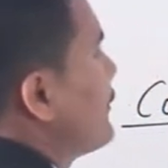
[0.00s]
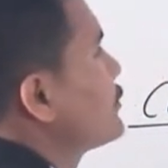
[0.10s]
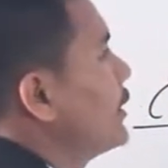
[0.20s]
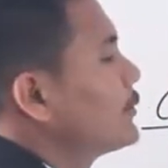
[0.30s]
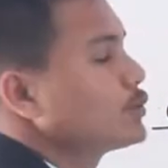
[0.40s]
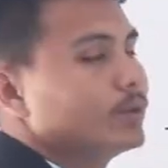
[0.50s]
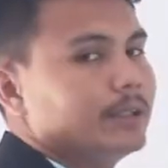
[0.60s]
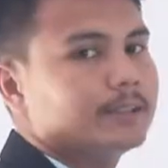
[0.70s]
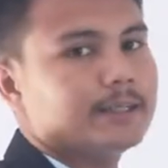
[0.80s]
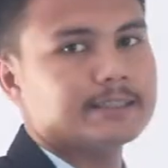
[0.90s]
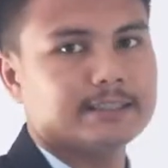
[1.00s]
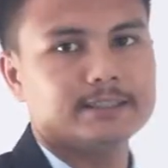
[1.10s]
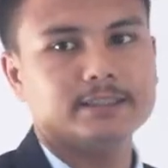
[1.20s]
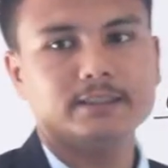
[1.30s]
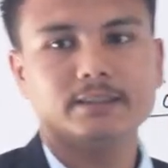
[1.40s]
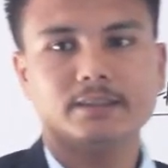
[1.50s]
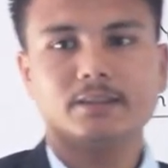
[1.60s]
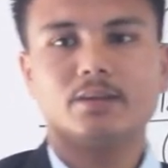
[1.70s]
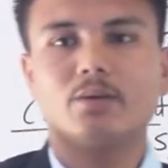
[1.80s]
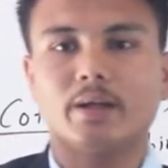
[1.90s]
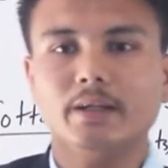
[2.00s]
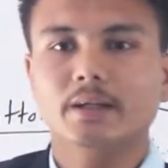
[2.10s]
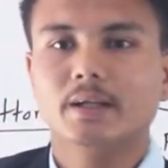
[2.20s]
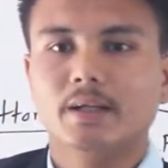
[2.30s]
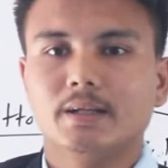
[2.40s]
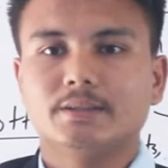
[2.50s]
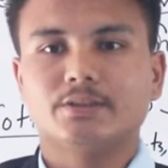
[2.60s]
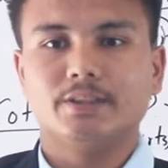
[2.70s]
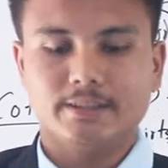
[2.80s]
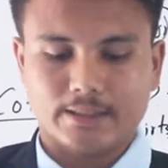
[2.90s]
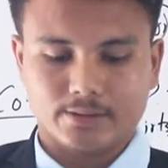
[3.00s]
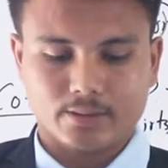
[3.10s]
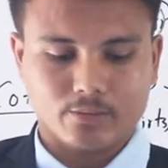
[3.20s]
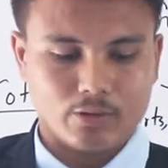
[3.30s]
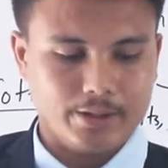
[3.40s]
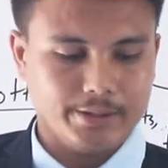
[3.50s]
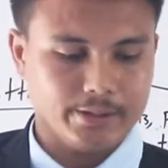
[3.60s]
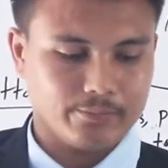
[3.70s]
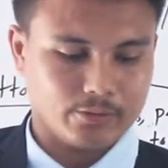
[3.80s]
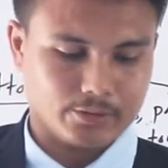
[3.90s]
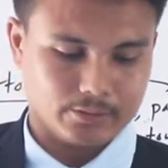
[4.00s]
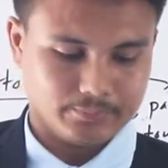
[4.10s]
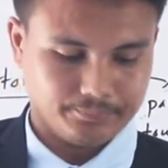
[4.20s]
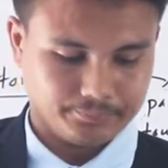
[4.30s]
absorb sweat easily okay so these are the some quality of cotton